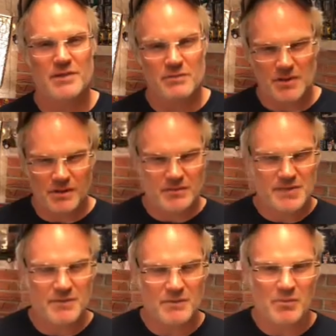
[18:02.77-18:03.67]
It was always
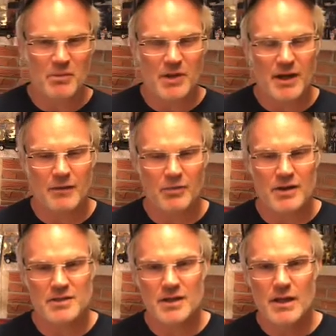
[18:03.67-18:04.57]
seemed to be pretty high
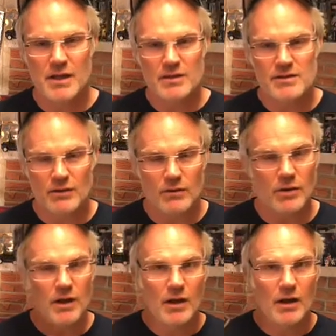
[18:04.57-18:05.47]
priced. So
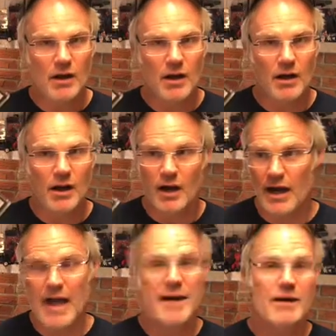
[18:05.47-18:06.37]
I
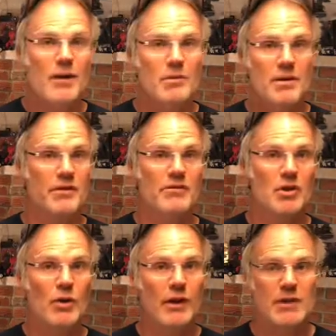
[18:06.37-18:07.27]
had it here without even
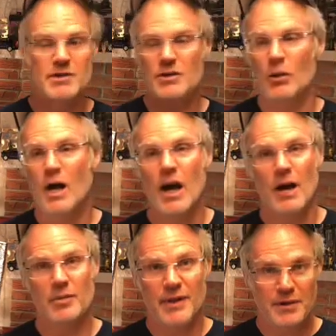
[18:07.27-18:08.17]
knowing it. So I
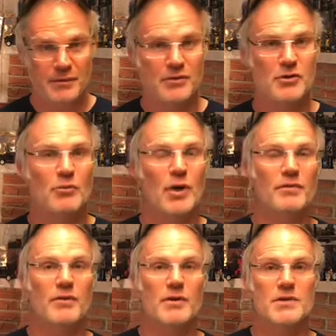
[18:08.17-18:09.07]
played through Doom 1
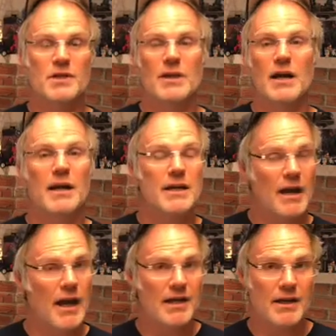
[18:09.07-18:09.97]
first. I
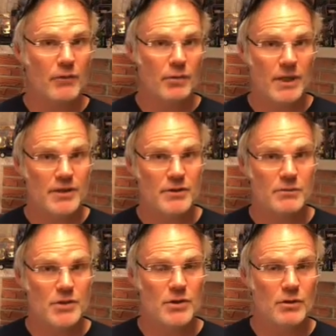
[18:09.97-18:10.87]
had never played Doom
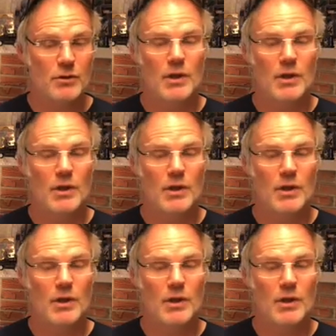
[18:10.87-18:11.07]
2.